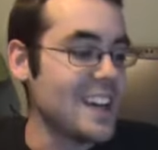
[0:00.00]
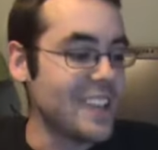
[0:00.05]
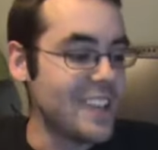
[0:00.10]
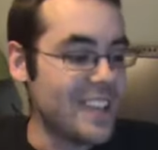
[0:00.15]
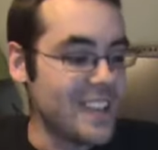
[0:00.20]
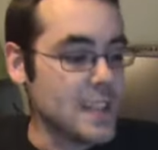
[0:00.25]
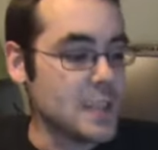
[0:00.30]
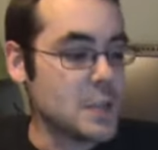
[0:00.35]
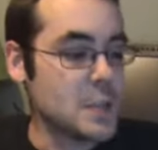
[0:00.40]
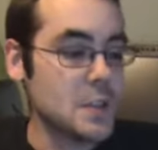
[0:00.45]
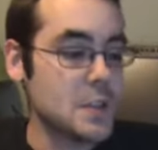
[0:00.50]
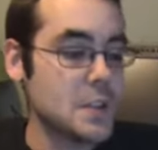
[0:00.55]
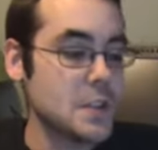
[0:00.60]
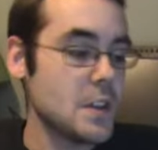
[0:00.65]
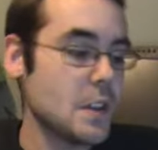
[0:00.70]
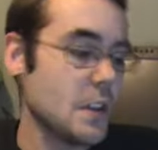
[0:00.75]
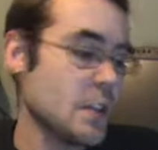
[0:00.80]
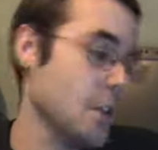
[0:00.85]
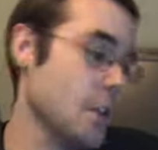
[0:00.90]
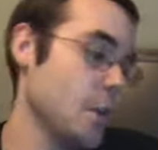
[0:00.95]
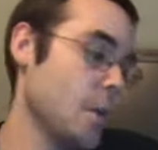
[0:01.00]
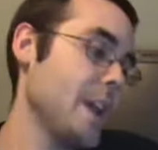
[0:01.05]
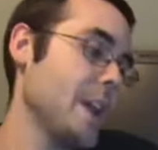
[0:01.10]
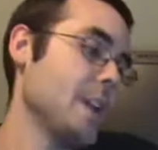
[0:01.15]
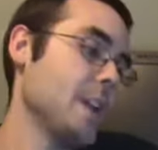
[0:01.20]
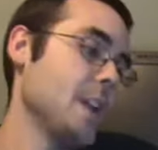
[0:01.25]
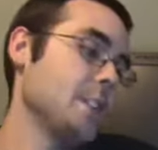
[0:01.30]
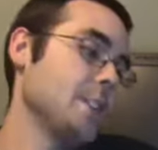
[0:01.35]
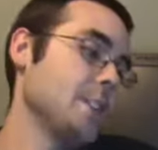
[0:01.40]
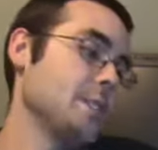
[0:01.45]
This was another
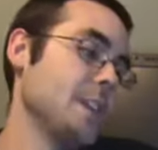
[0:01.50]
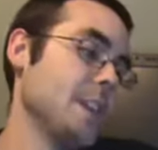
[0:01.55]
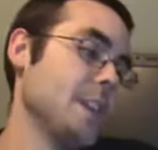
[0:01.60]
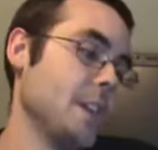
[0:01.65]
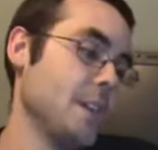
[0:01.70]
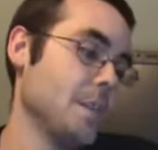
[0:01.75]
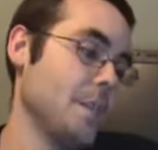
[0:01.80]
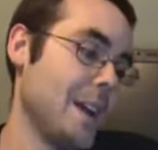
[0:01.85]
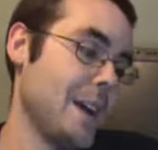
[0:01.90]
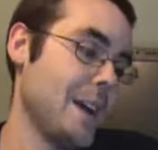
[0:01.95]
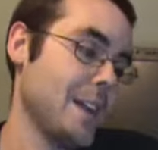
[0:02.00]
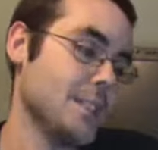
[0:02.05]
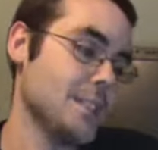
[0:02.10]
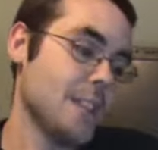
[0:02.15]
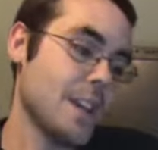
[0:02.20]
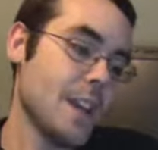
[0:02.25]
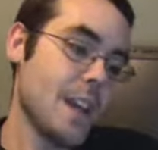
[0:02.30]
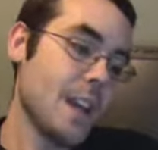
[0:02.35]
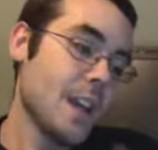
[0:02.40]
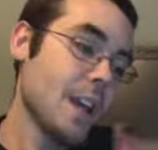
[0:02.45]
great Undertaker match.